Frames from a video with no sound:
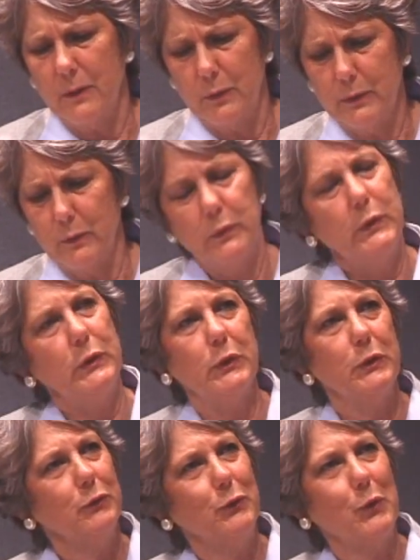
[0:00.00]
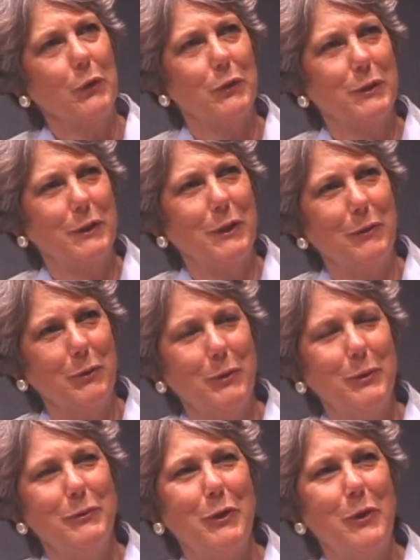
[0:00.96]
No, we couldn't afford to cut
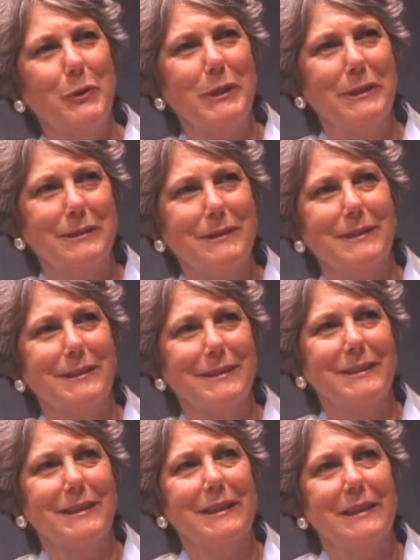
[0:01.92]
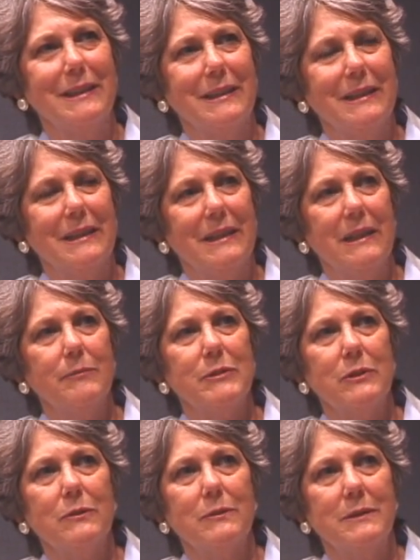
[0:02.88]
what we've already cut.
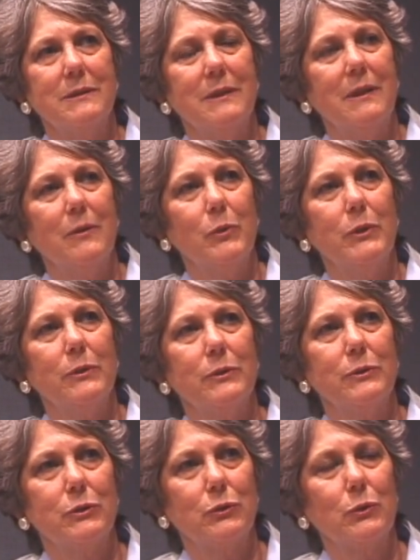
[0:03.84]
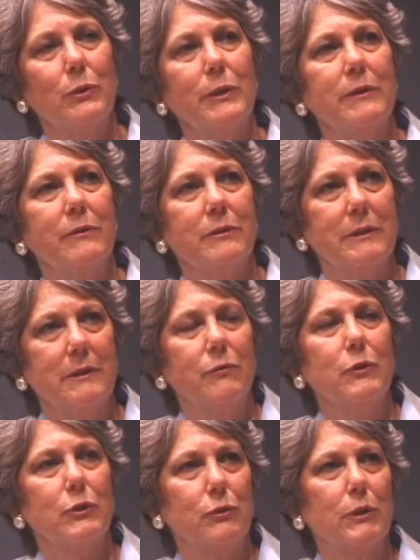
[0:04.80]
Absolutely not. We're destroying the
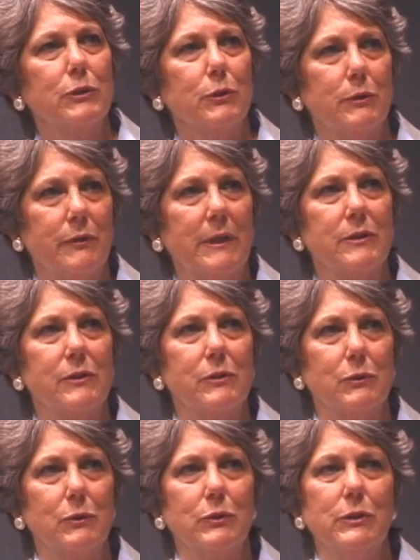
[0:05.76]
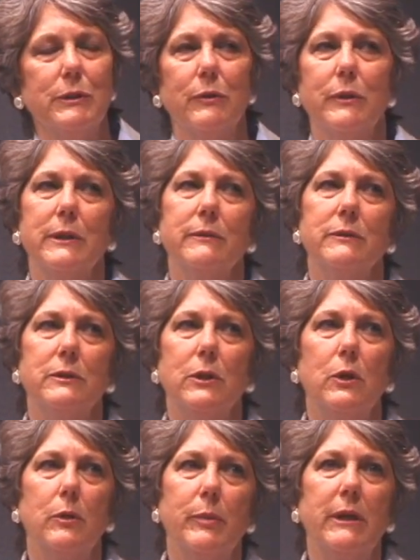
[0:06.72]
infrastructure of our schools. You know, they
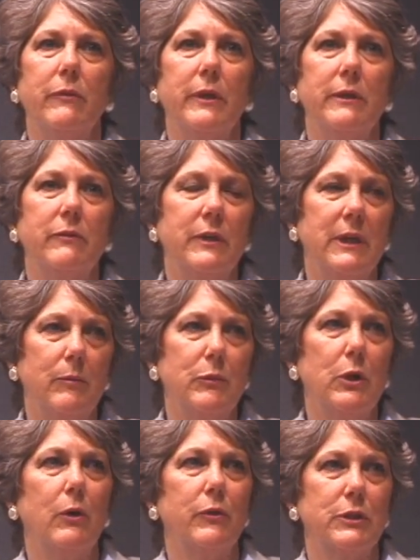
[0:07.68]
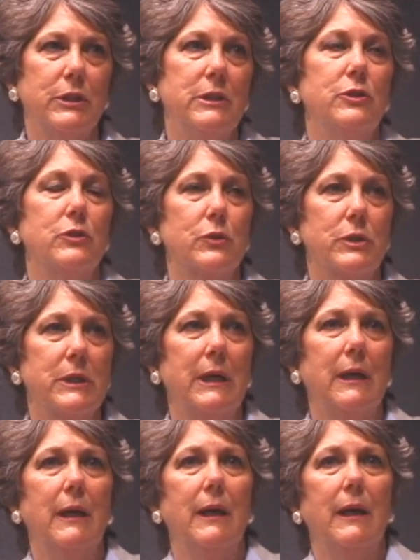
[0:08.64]
talk about they've kept all the
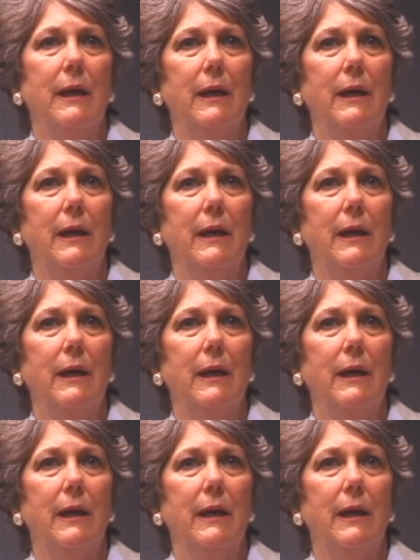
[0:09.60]
teachers.